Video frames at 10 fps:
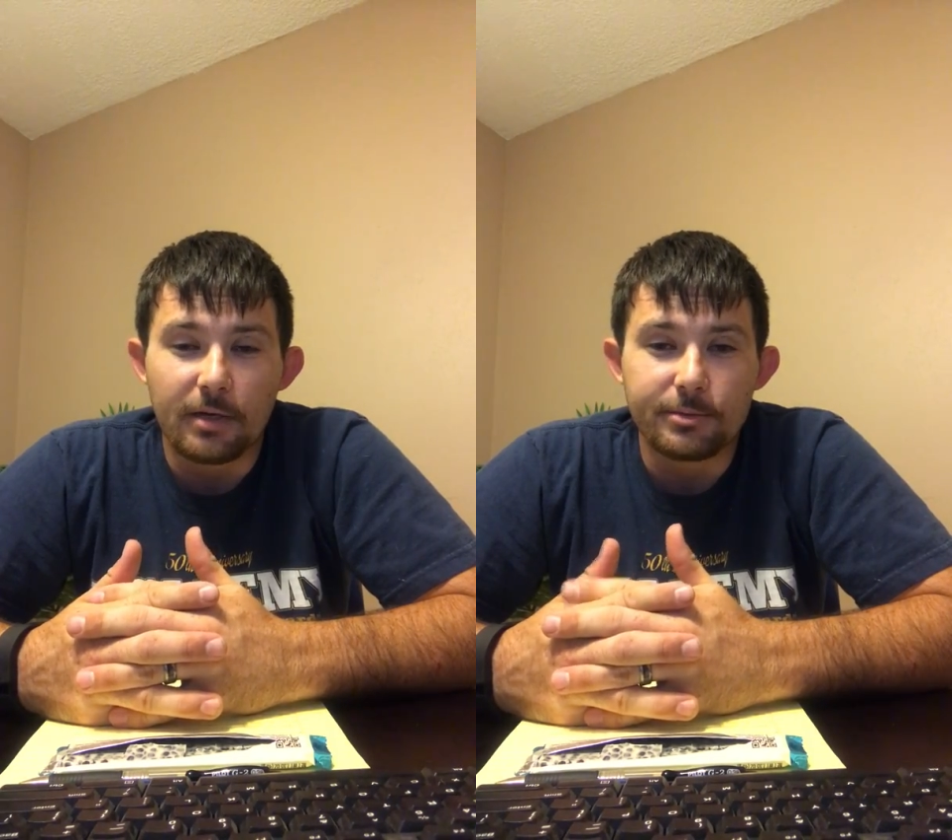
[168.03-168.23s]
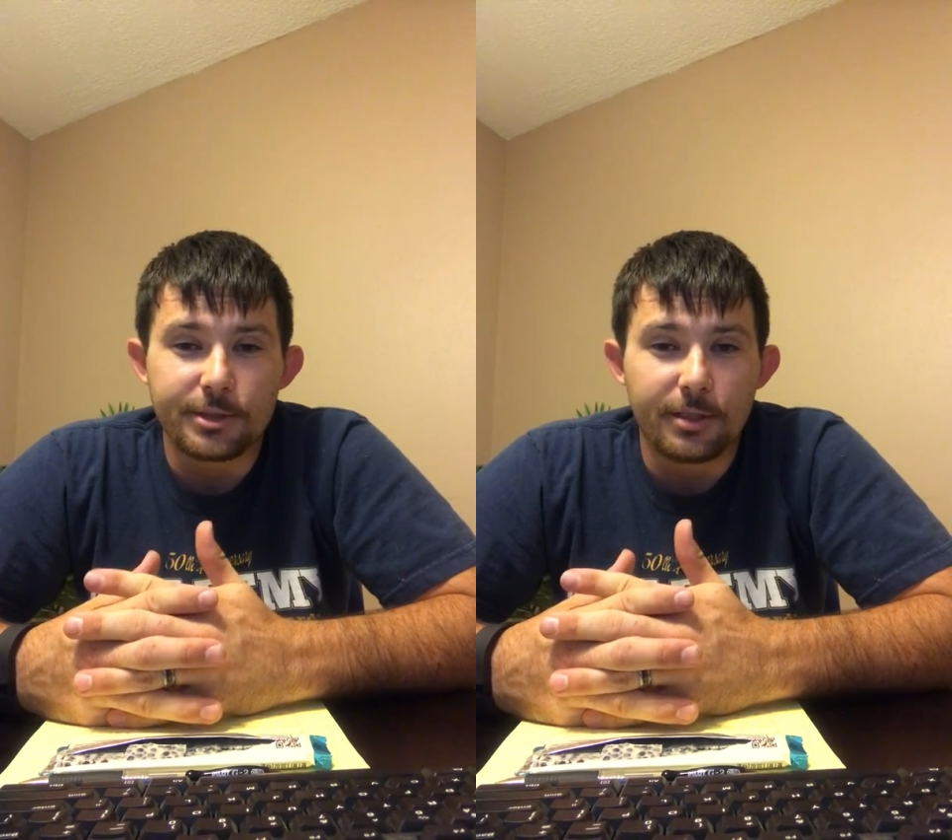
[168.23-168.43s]

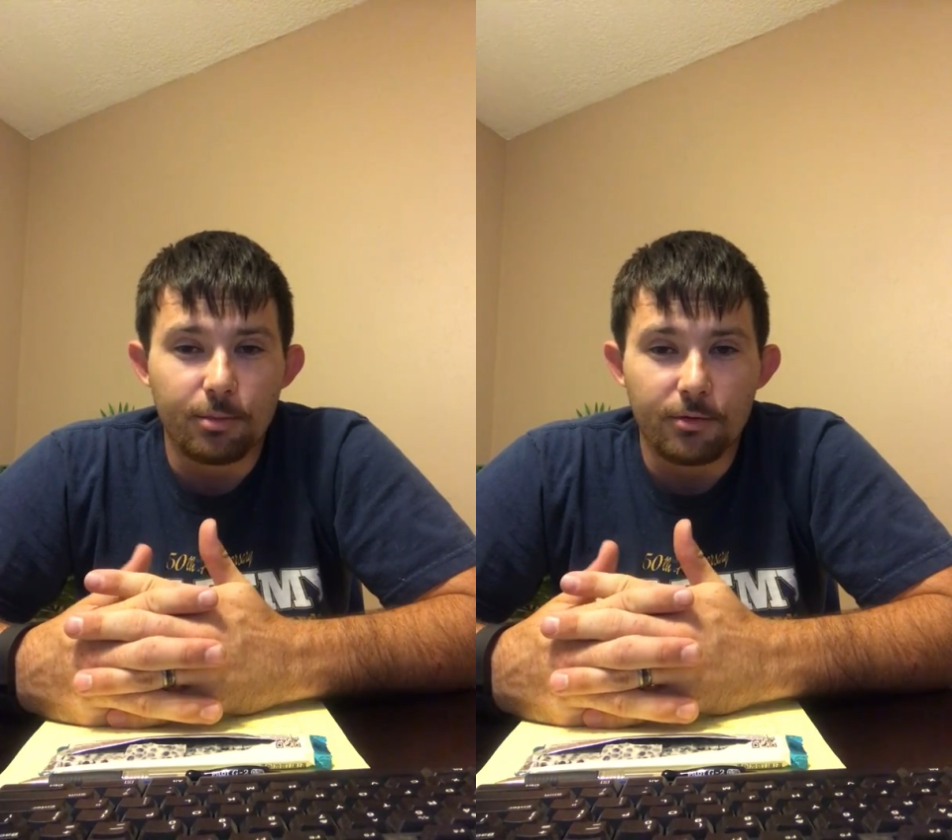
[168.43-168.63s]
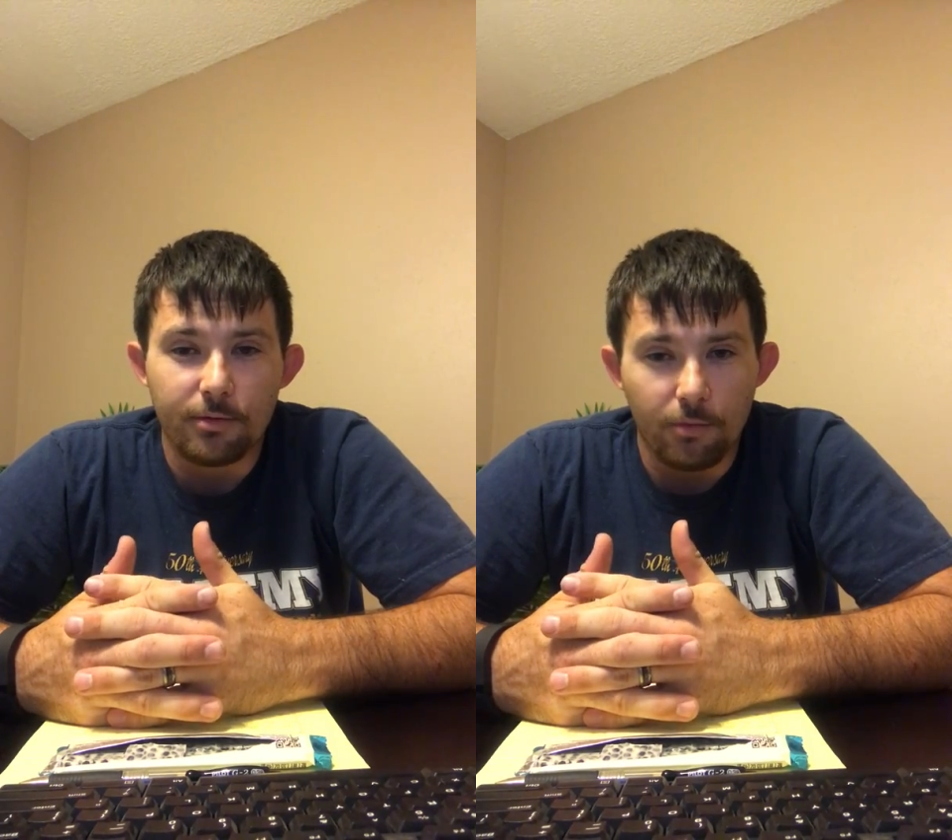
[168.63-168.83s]
times
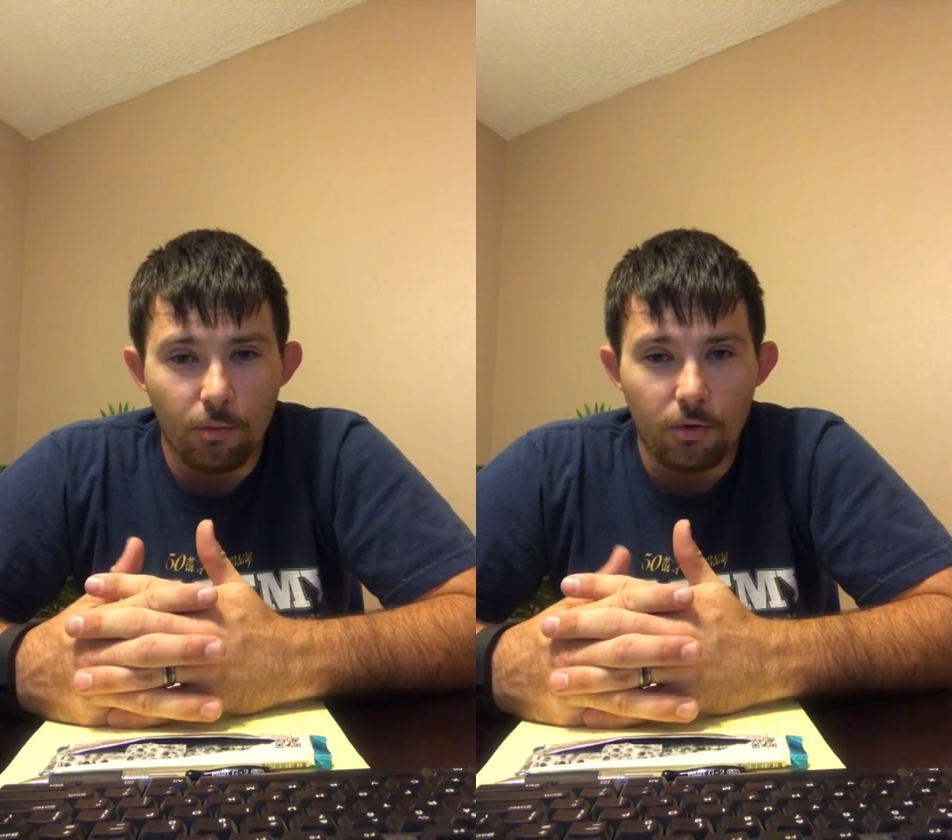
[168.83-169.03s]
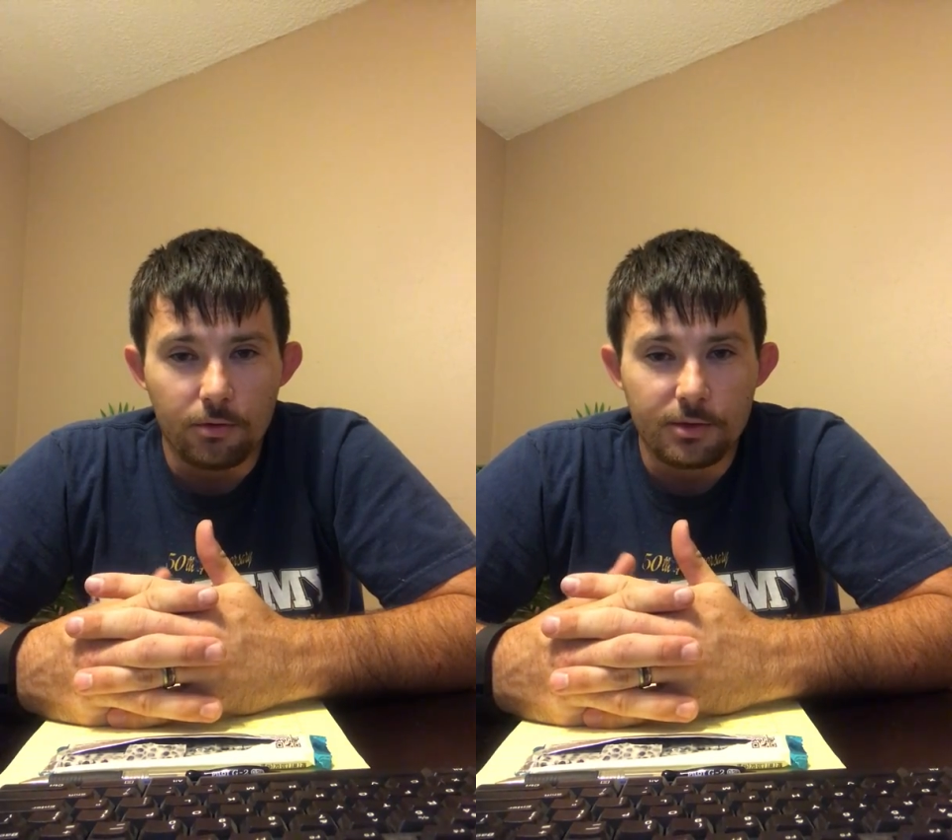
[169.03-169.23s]
deeper than the
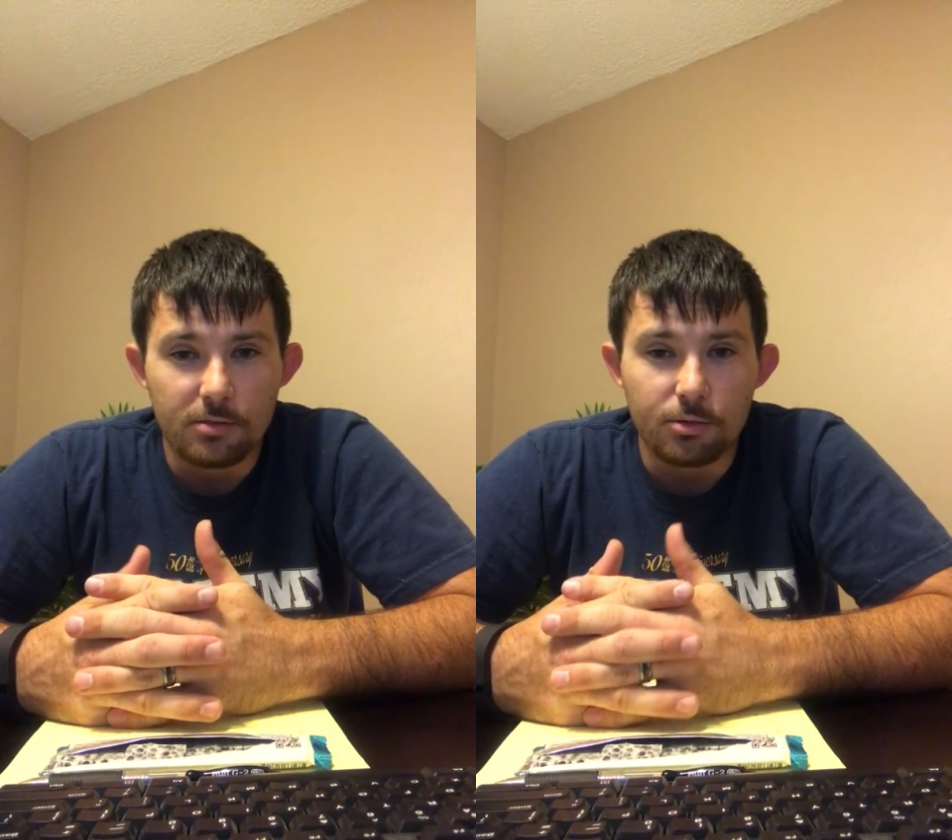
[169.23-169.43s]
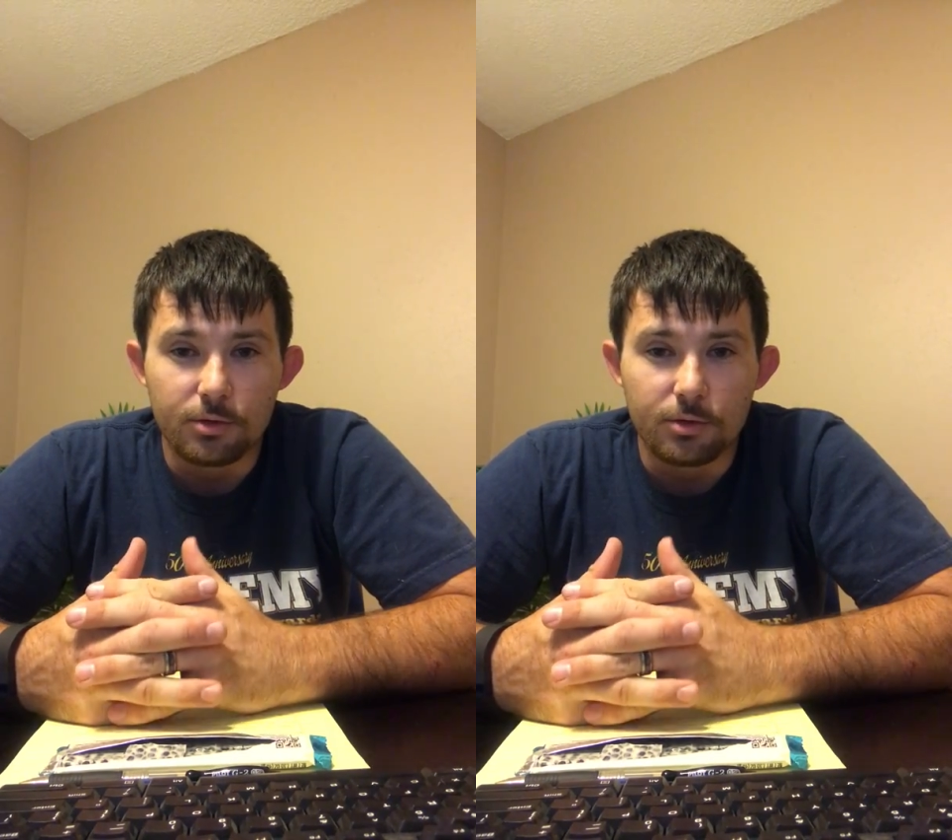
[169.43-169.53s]
water table,